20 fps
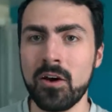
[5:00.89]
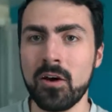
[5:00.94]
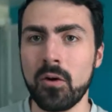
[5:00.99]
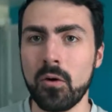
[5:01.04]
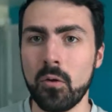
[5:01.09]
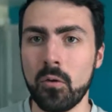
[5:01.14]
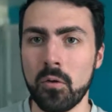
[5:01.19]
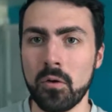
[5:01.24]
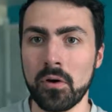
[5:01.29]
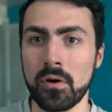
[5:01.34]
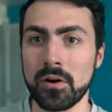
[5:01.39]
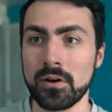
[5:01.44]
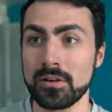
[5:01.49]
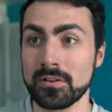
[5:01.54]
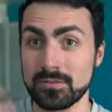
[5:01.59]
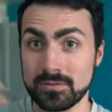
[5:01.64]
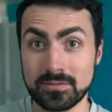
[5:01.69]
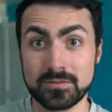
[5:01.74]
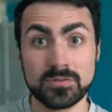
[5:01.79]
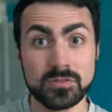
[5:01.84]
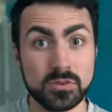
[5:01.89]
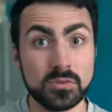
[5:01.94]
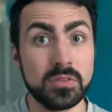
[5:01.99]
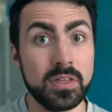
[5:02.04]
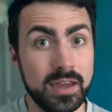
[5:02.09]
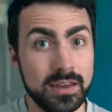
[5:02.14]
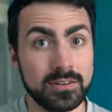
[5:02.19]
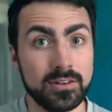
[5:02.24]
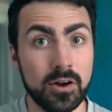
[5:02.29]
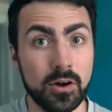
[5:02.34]
or do
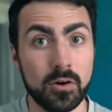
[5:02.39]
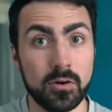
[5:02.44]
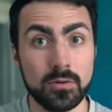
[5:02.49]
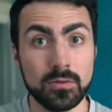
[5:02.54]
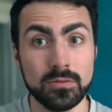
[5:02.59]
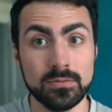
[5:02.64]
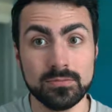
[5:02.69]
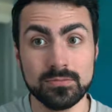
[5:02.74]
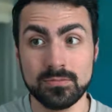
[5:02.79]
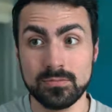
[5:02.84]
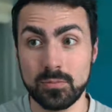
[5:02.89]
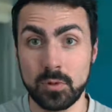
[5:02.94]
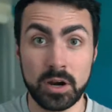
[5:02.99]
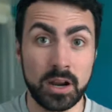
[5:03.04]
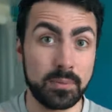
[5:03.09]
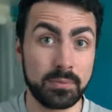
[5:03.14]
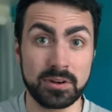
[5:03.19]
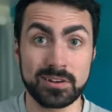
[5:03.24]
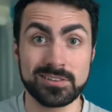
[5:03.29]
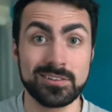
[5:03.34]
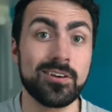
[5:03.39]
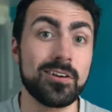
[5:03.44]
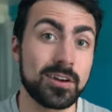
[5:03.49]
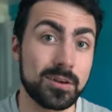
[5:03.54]
they know what I'm going to talk